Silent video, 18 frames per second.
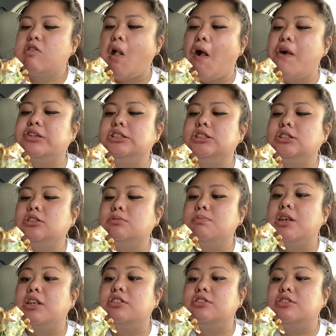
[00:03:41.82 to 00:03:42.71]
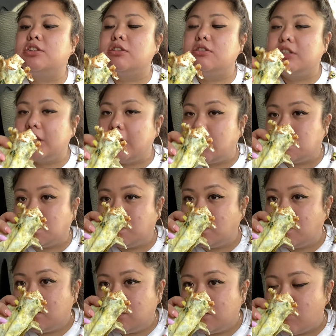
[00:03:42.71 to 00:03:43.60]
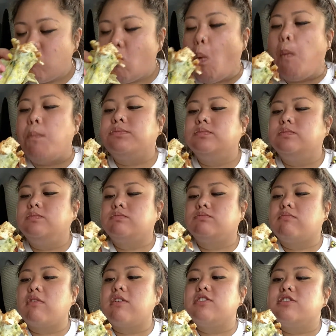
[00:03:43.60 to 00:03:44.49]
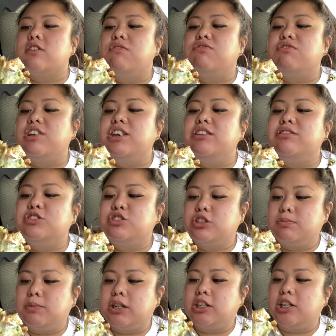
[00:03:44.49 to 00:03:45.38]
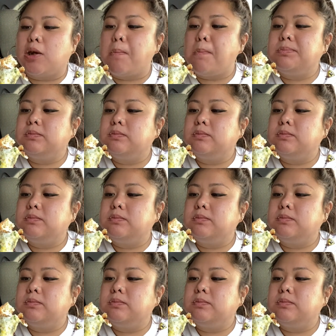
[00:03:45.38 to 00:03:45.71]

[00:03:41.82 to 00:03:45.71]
Oh, it smells so good. It's so fragrant smelling.